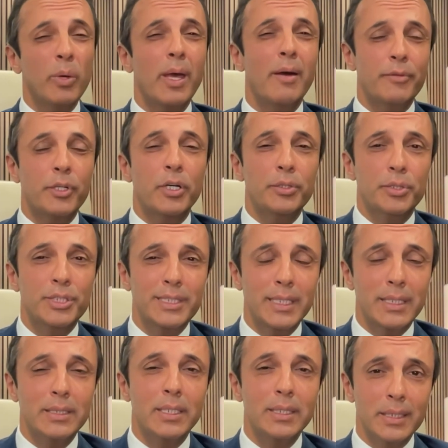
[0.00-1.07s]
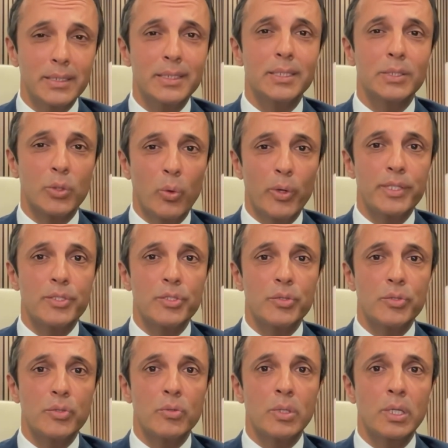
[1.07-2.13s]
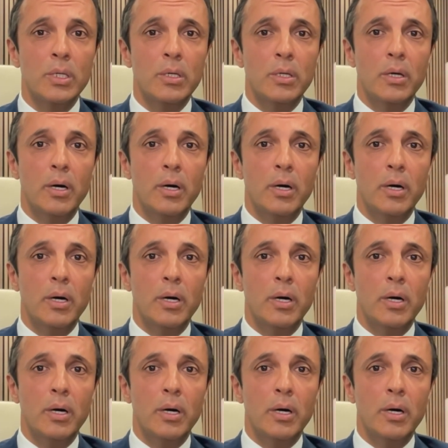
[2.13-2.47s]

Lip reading: we have to understand that this is going to